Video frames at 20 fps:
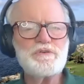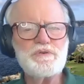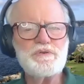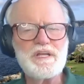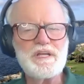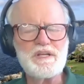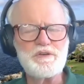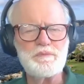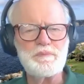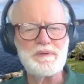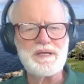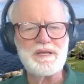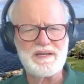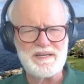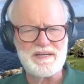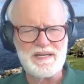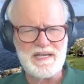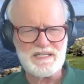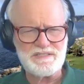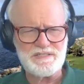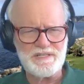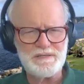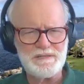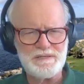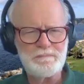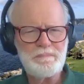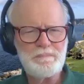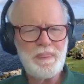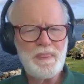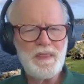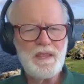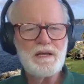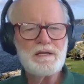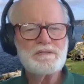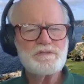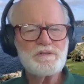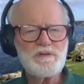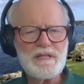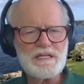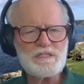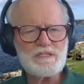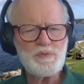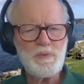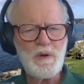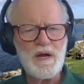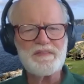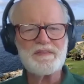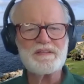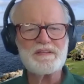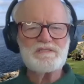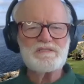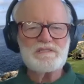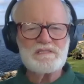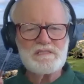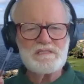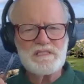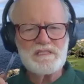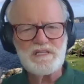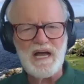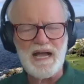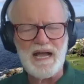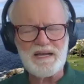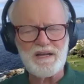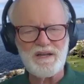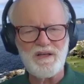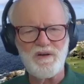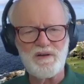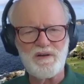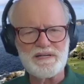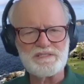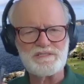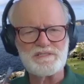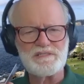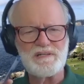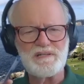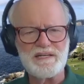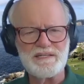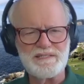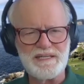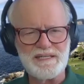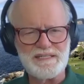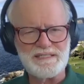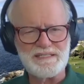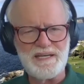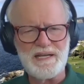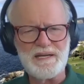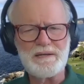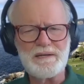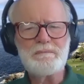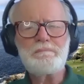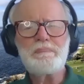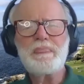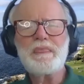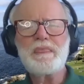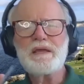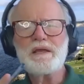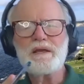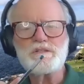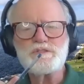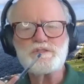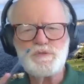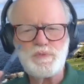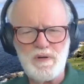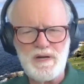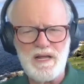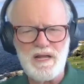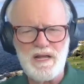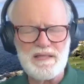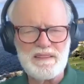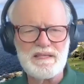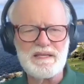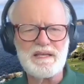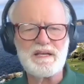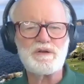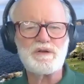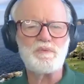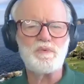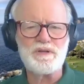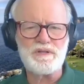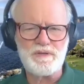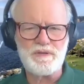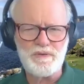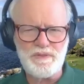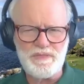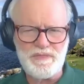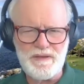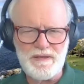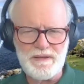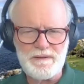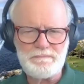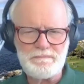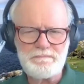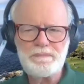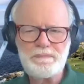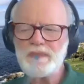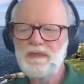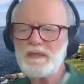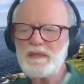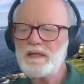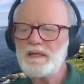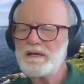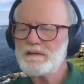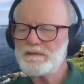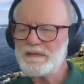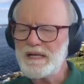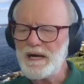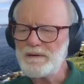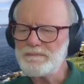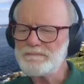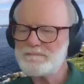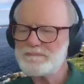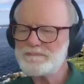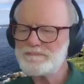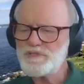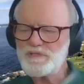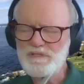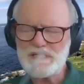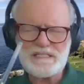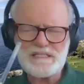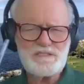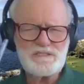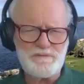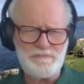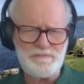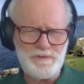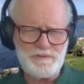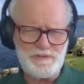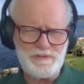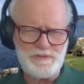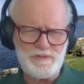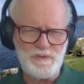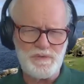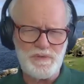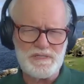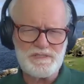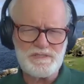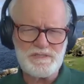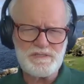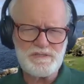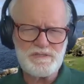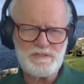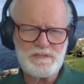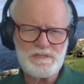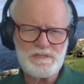And the two need to be connected. So that's why this is a dialogue, it's not a dictate. Here's what I think, what do you think? Mm. Now, so that's the first two